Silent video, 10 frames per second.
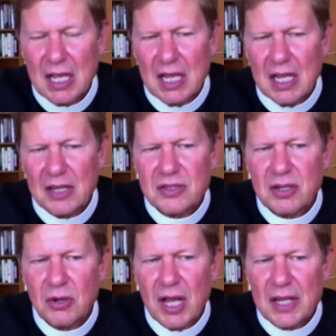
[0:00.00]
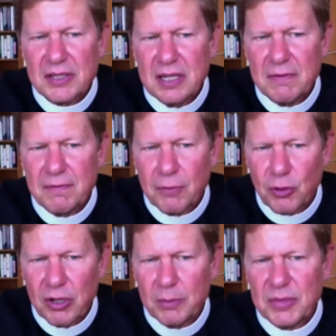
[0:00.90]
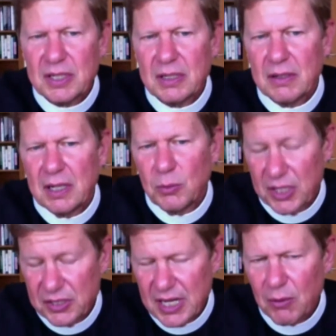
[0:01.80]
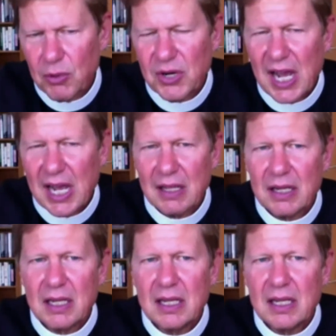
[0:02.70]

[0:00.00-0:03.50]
And so as he formed what is now Rhode Island,